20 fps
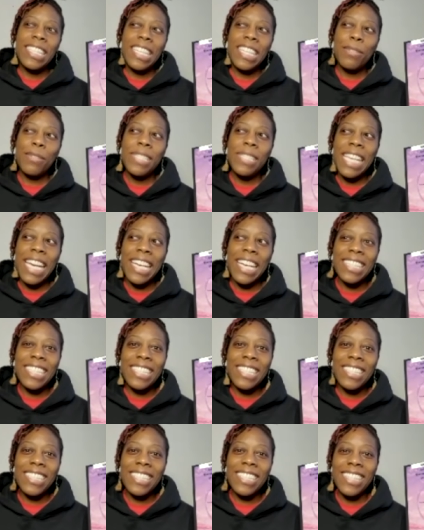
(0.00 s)
it was
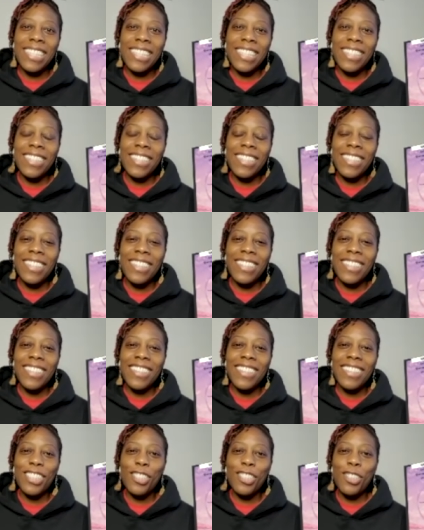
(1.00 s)
actually,
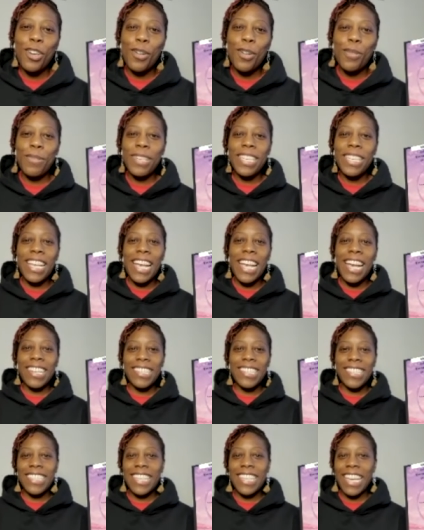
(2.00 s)
you know, when it
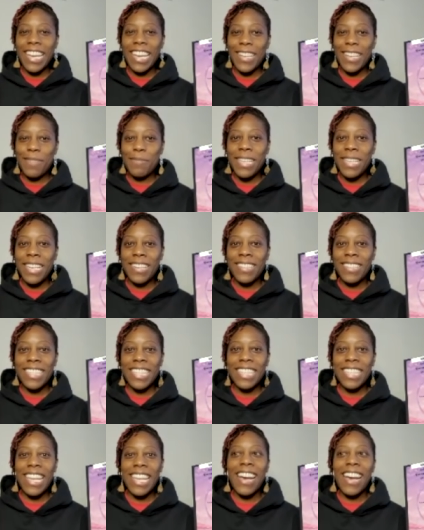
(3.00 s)
actually came, and I was
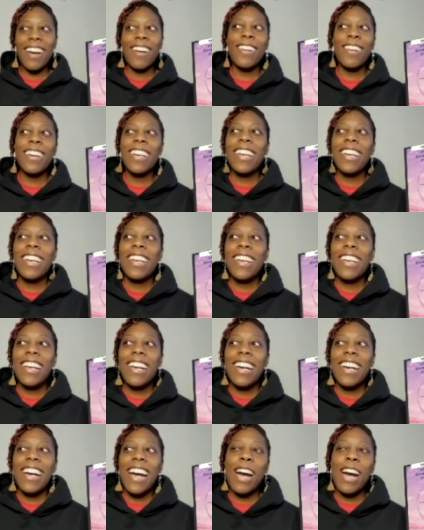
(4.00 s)
like, now
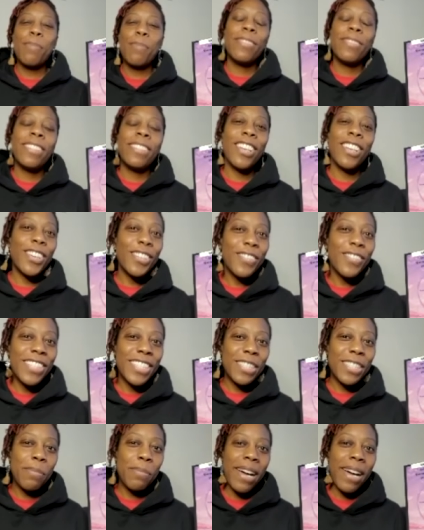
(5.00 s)
I'm
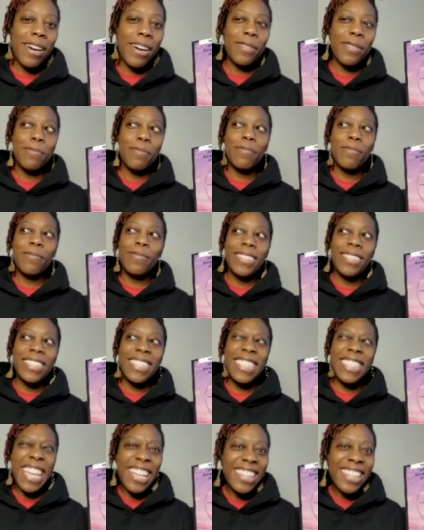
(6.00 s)
nervous about
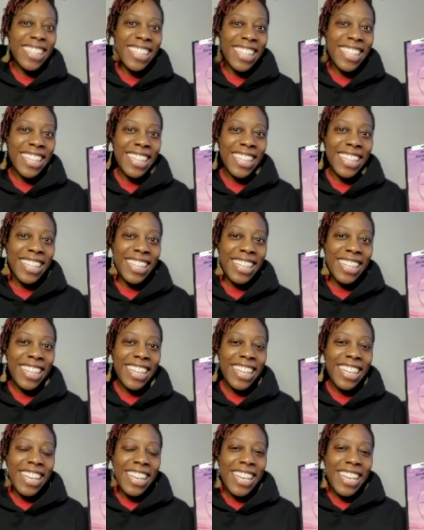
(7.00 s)
selling it
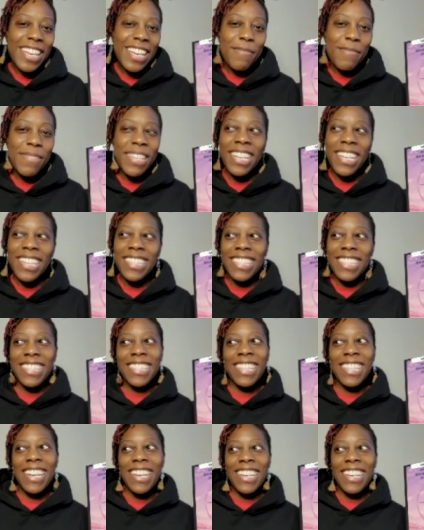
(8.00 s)
because
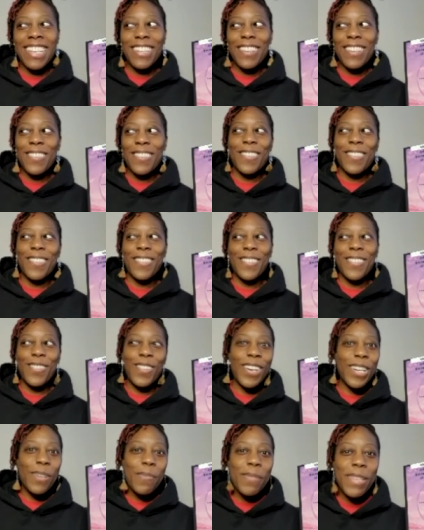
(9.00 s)
it's like,
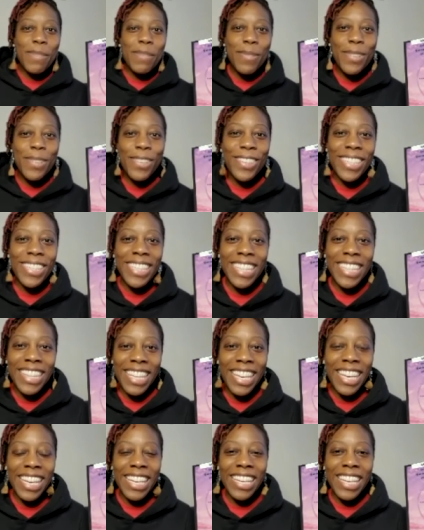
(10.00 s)
what are people going to
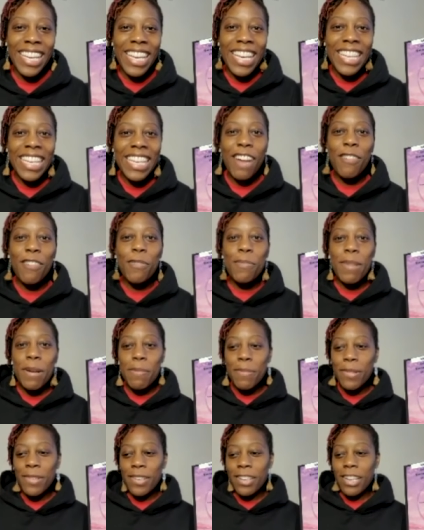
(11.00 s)
think? I
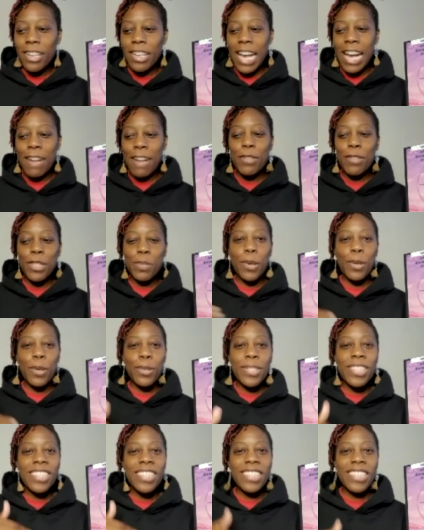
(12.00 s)
remember, I was
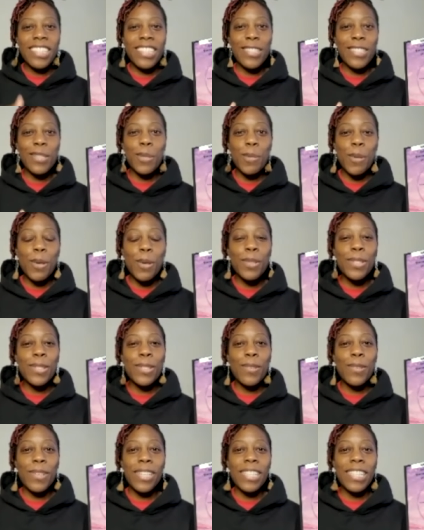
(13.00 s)
posting these quotes
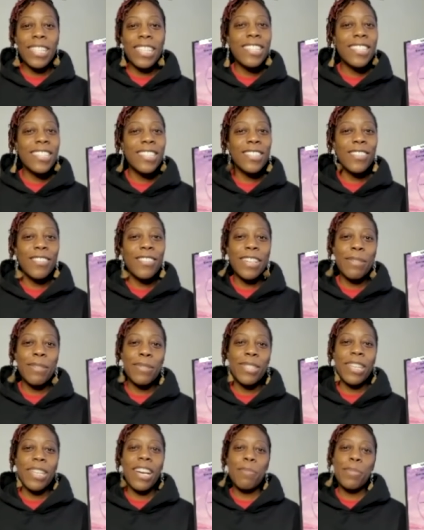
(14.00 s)
on Instagram,
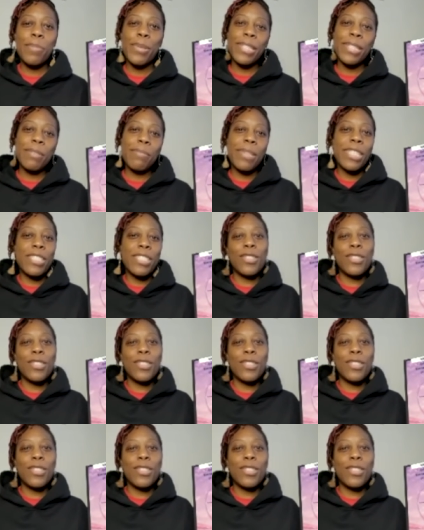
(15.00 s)
so I pretty much